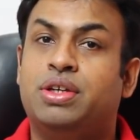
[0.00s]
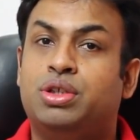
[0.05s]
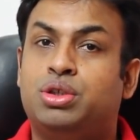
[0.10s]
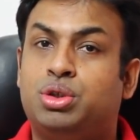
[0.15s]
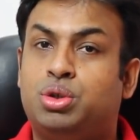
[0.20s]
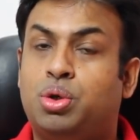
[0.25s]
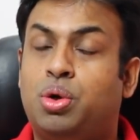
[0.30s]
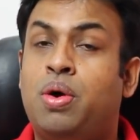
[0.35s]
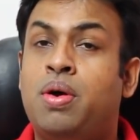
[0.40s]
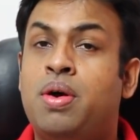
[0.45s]

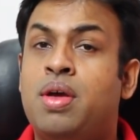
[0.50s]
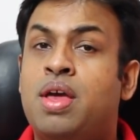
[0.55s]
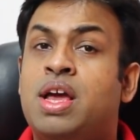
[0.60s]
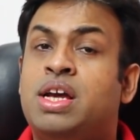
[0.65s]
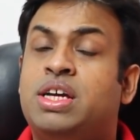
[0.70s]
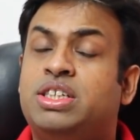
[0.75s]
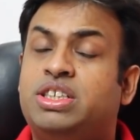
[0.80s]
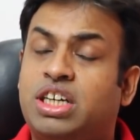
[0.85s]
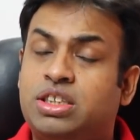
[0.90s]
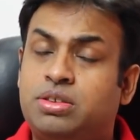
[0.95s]
So
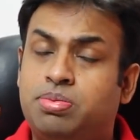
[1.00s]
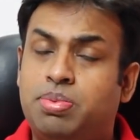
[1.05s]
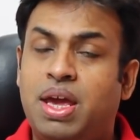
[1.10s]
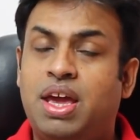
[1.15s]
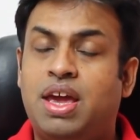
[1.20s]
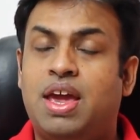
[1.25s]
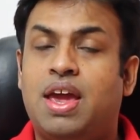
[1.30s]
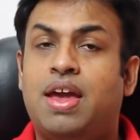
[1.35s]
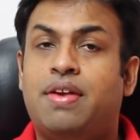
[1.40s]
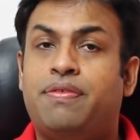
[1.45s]
just be
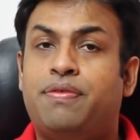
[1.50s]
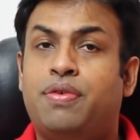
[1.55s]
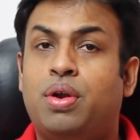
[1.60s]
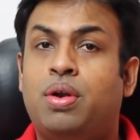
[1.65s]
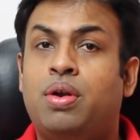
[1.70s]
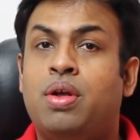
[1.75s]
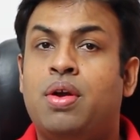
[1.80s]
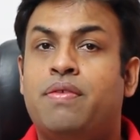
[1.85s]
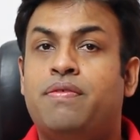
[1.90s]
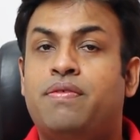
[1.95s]

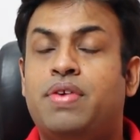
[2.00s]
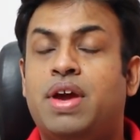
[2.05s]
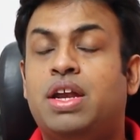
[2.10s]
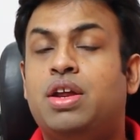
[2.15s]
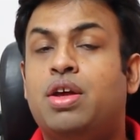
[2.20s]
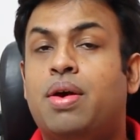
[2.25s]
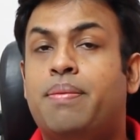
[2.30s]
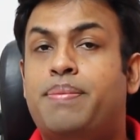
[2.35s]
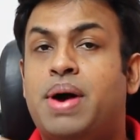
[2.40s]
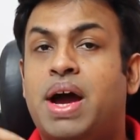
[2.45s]
careful
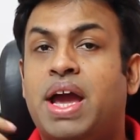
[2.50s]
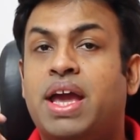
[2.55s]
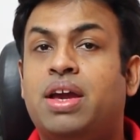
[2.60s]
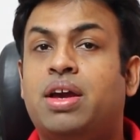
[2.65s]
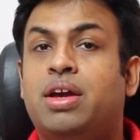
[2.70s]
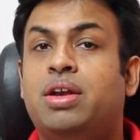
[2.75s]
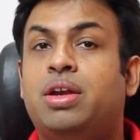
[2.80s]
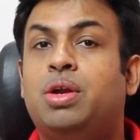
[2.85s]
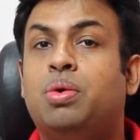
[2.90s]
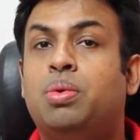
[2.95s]
when you're
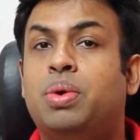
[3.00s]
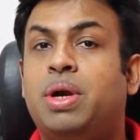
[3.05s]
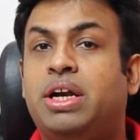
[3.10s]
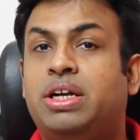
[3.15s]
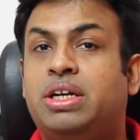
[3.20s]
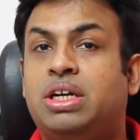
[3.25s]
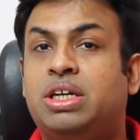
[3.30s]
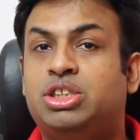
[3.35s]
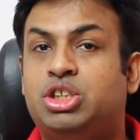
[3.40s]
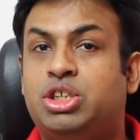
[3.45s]
buying a new
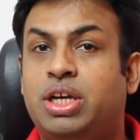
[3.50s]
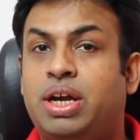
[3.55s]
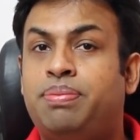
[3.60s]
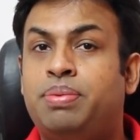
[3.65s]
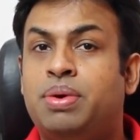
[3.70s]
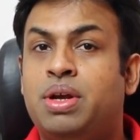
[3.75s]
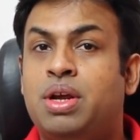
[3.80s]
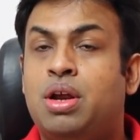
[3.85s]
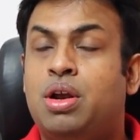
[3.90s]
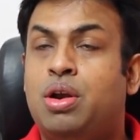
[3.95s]
Intel
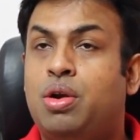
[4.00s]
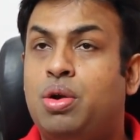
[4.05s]
chip.